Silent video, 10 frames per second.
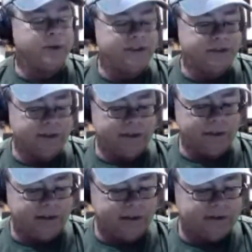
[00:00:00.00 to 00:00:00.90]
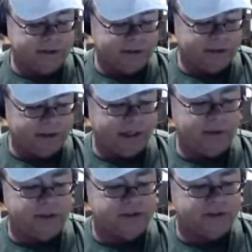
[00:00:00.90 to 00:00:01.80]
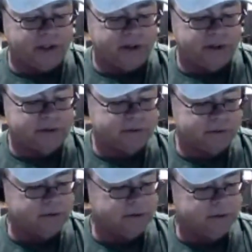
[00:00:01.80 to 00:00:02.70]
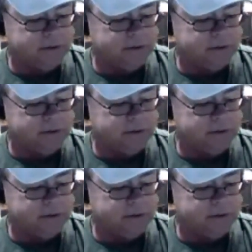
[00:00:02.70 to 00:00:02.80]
the shoot recently there at the uh, Aries Center.